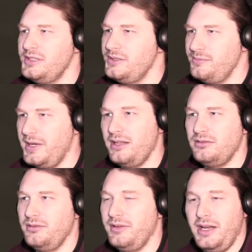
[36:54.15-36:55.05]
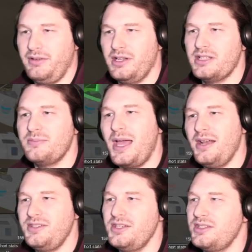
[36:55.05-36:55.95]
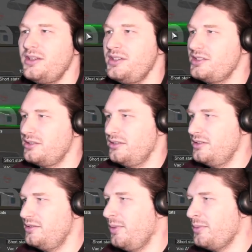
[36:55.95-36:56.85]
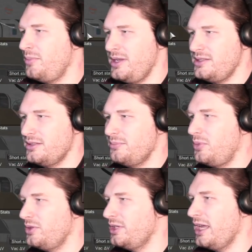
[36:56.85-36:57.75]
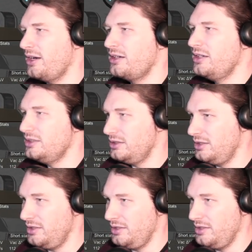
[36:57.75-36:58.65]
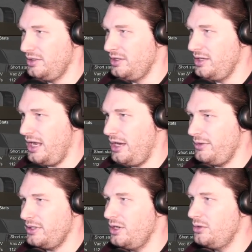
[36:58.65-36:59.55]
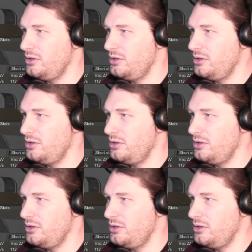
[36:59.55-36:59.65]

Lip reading: well, whatever. It doesn't matter. It's just they're just one pieces put together. There we go.